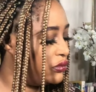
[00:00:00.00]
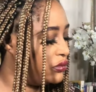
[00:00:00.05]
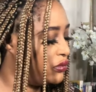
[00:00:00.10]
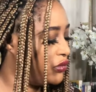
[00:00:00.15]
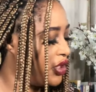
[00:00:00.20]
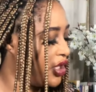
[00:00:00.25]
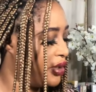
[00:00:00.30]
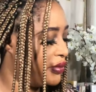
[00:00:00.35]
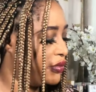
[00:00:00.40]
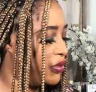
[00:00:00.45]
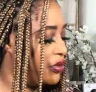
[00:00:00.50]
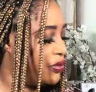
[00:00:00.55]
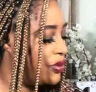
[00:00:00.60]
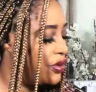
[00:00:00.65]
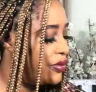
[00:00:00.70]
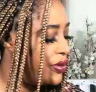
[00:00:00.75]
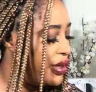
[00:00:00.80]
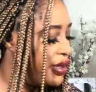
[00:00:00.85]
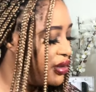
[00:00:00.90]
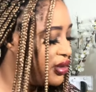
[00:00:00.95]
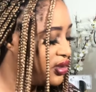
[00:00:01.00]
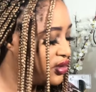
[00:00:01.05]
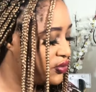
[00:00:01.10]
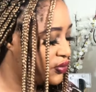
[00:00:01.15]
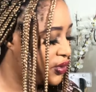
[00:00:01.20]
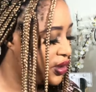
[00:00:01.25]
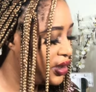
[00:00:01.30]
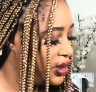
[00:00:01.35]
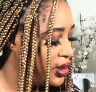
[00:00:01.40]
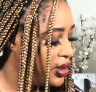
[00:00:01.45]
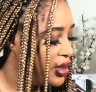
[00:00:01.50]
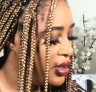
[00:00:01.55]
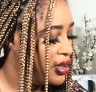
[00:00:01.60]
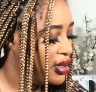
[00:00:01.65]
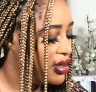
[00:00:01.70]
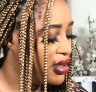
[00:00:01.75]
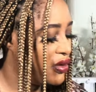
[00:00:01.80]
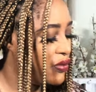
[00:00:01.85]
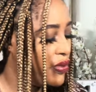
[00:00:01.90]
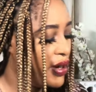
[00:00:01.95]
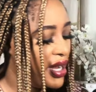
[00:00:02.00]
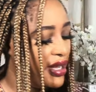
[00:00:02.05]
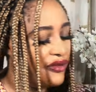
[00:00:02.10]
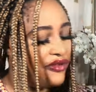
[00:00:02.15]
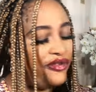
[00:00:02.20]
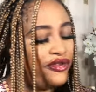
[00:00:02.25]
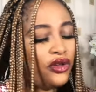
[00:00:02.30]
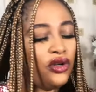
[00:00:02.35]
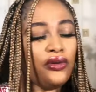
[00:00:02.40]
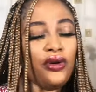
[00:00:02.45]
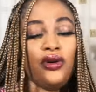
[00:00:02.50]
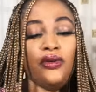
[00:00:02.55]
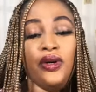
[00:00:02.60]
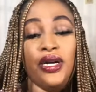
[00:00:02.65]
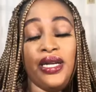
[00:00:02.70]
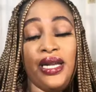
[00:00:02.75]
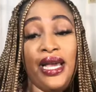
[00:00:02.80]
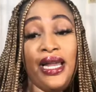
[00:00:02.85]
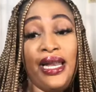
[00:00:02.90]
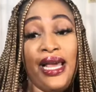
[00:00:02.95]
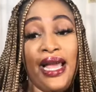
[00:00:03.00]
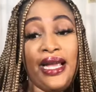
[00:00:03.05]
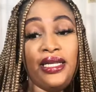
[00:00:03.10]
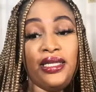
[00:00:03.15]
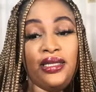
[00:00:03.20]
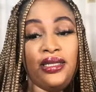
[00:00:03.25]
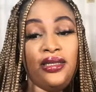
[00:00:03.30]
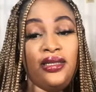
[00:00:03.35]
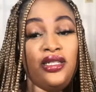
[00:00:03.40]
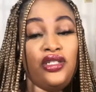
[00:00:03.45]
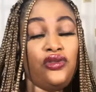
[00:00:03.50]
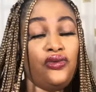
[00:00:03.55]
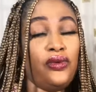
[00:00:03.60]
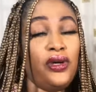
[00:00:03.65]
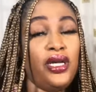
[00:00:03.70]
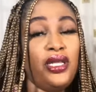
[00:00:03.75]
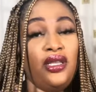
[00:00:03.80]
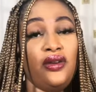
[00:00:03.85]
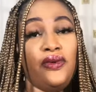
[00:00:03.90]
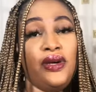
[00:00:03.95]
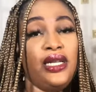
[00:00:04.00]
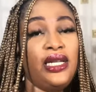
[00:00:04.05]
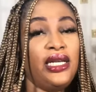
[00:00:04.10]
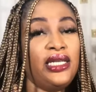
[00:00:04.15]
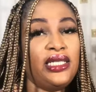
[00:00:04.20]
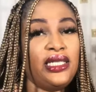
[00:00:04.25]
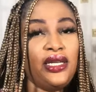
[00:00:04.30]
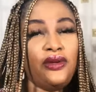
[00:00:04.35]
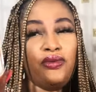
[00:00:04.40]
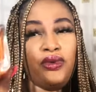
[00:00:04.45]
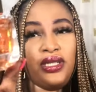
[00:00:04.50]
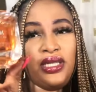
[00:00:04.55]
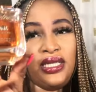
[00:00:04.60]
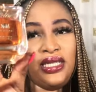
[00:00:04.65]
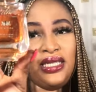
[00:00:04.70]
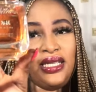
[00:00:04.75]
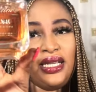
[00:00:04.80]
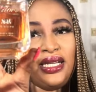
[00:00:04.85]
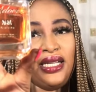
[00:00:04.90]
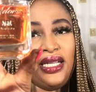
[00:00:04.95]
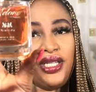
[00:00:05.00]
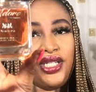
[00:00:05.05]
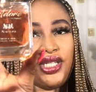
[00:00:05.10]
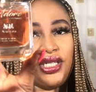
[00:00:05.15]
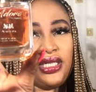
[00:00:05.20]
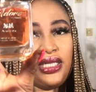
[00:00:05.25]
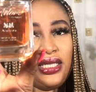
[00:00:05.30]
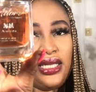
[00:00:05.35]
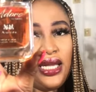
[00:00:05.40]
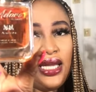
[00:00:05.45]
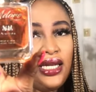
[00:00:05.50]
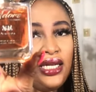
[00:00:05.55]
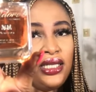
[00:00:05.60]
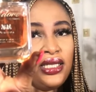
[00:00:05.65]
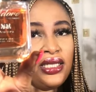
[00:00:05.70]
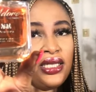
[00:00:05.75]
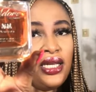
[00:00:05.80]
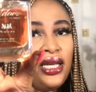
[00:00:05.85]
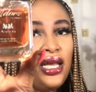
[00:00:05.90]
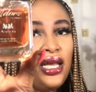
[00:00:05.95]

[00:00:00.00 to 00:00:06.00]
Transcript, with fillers: Yeah, Aurora, this one, the white floral one. I like this one, the one that I said was a signature scent,